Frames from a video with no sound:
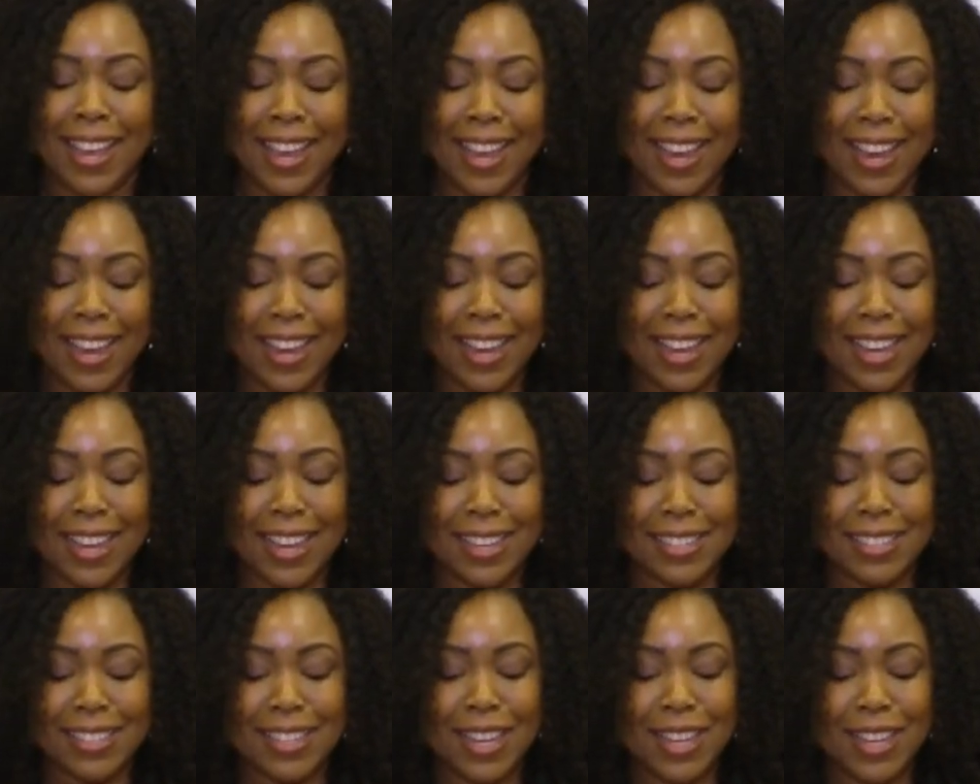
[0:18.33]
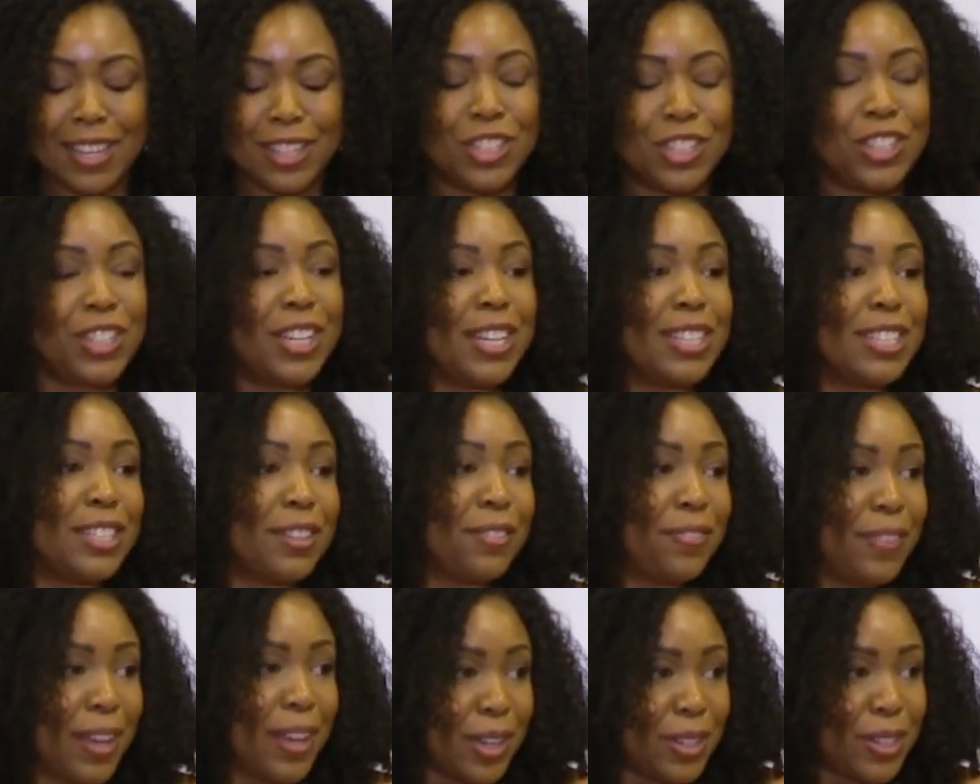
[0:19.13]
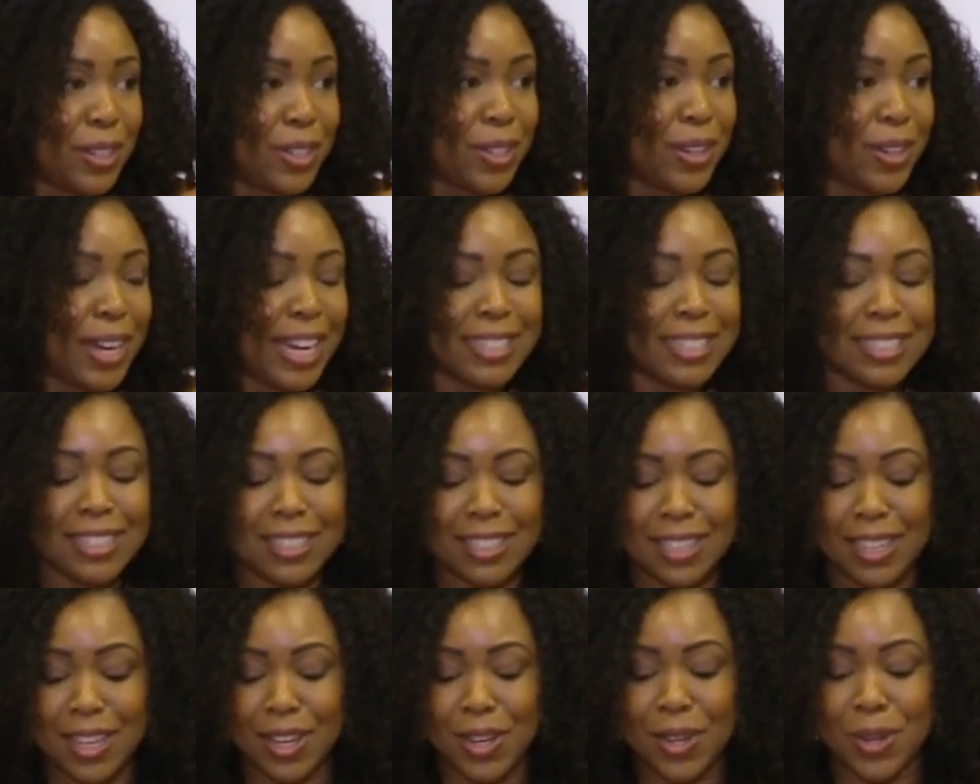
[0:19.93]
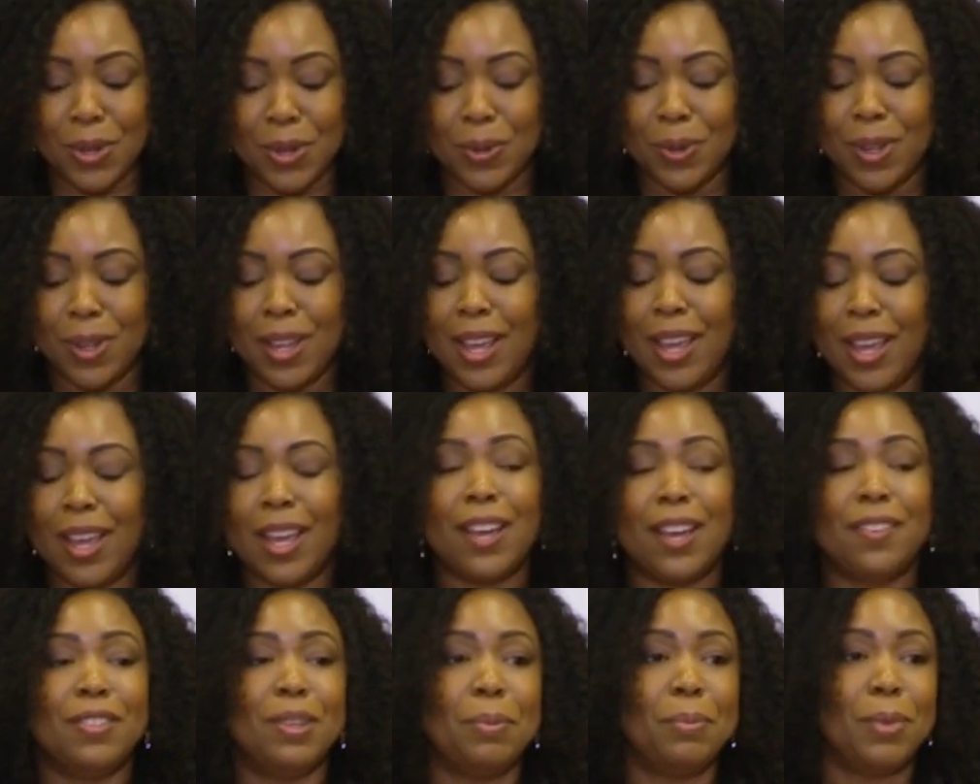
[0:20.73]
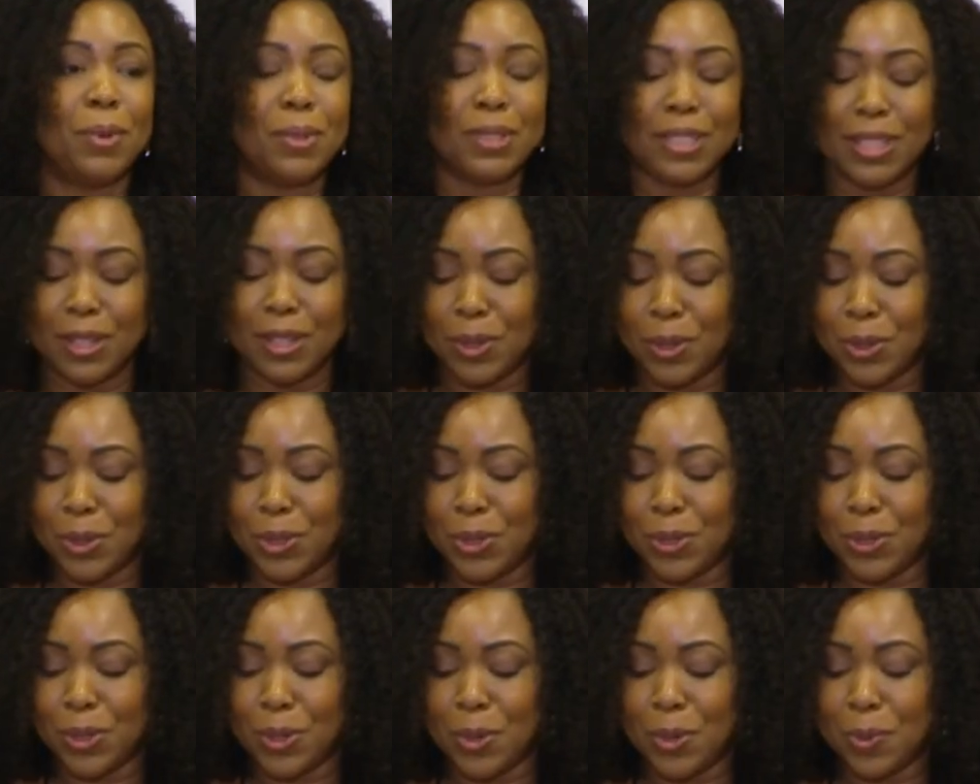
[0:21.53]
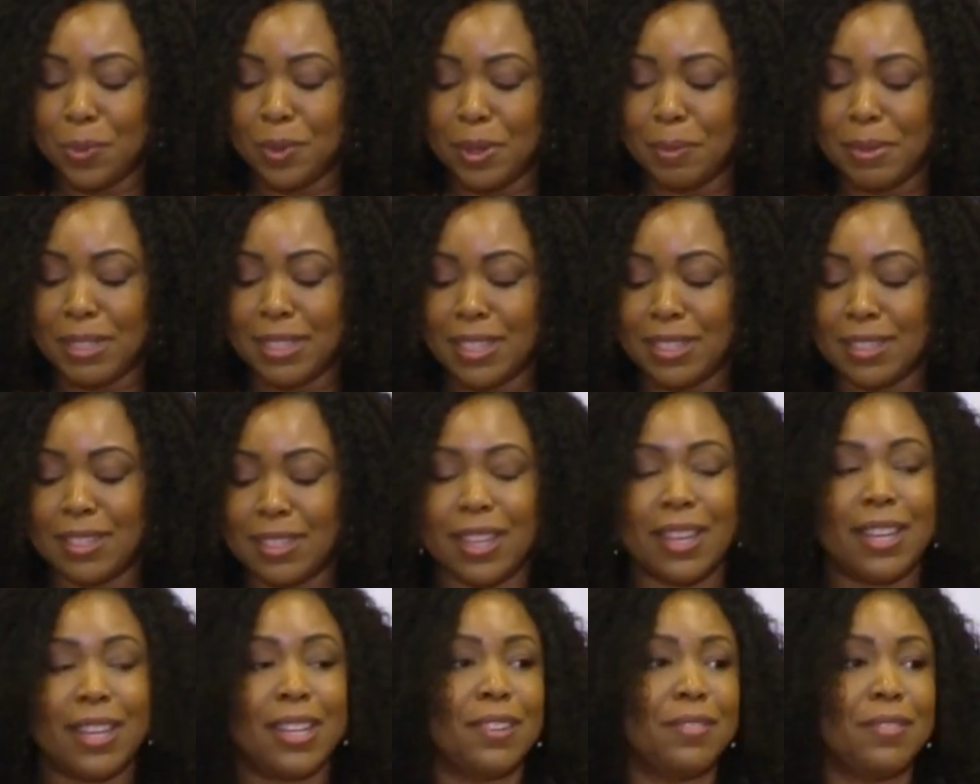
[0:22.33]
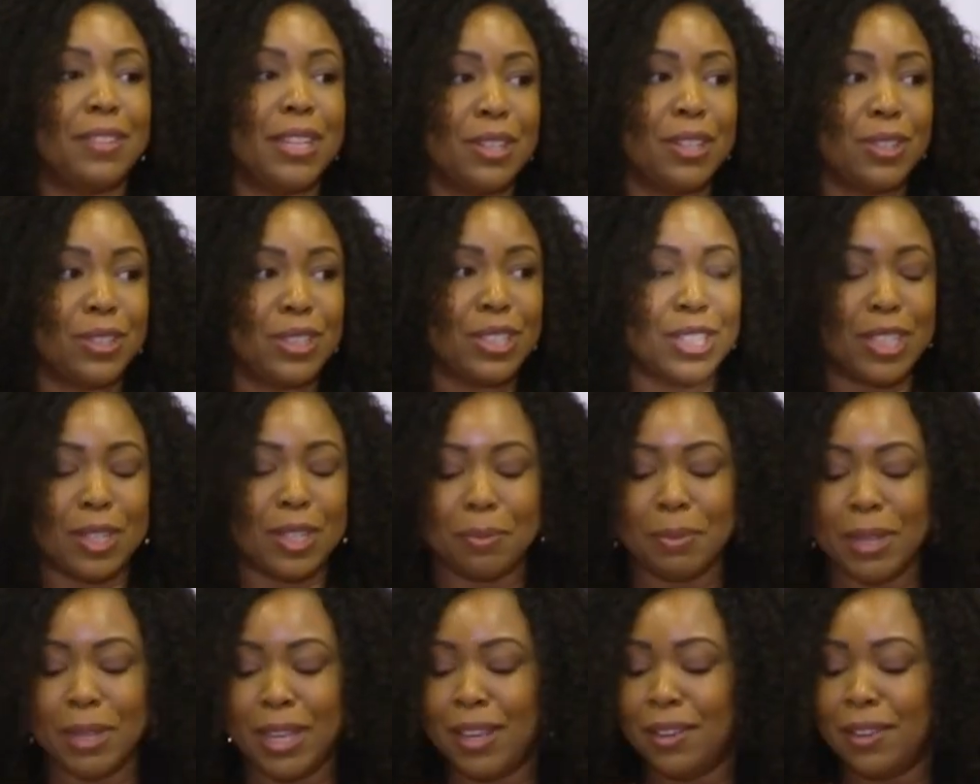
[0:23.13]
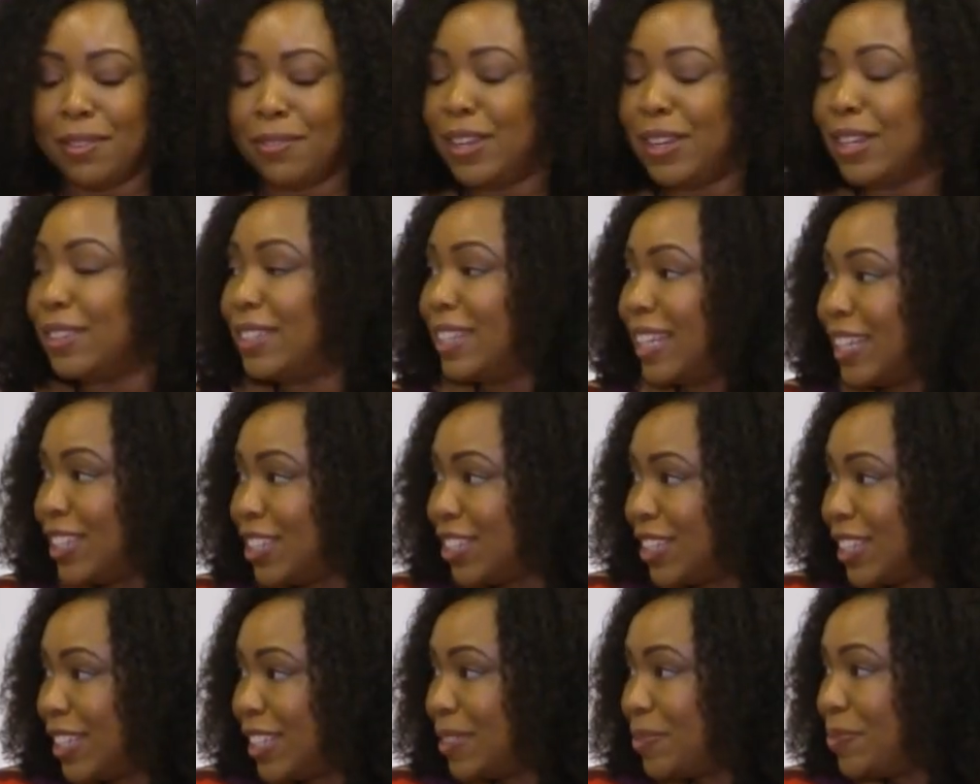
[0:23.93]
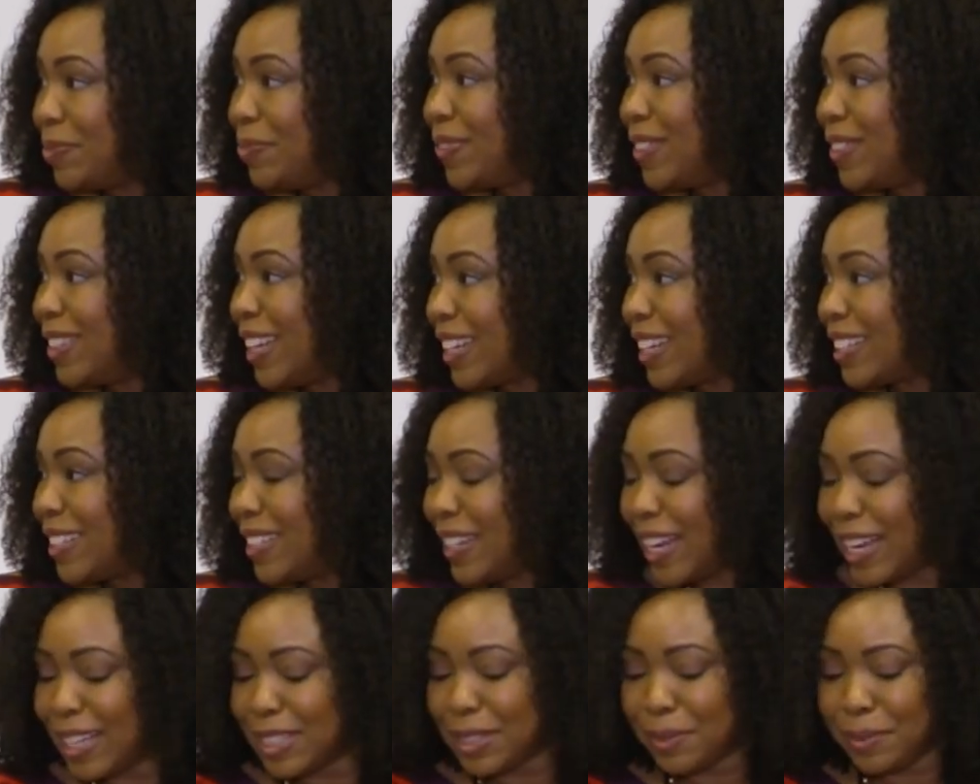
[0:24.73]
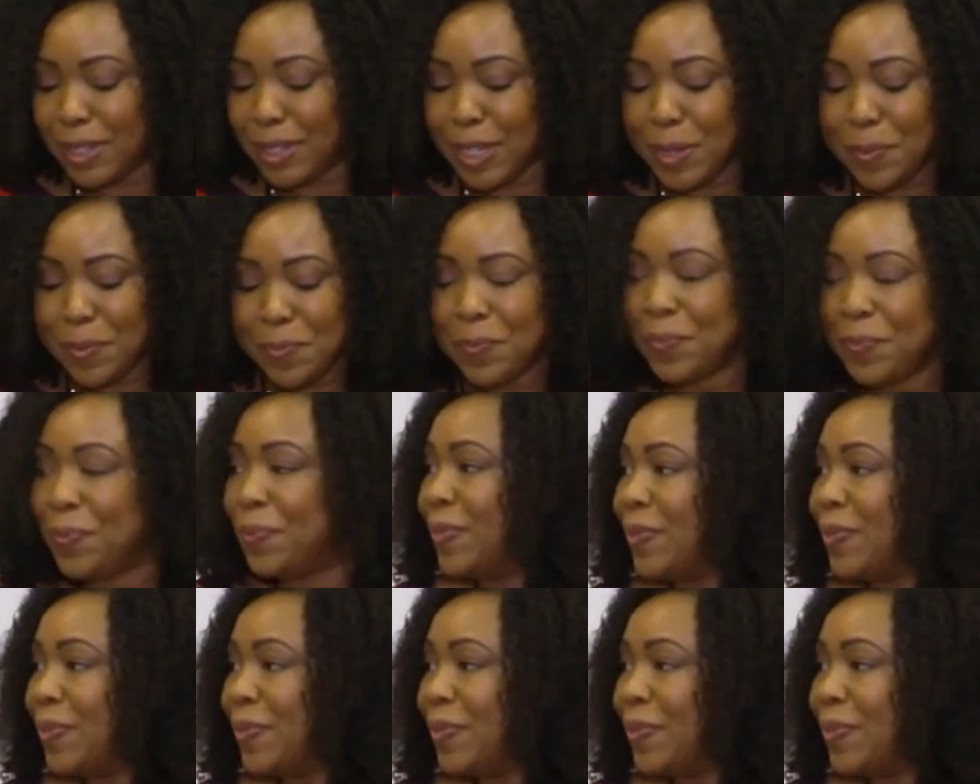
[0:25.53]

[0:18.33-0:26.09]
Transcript: and she is the founder and CEO of the Multicultural Women's Executive Leadership Foundation. Dr. Yasmin.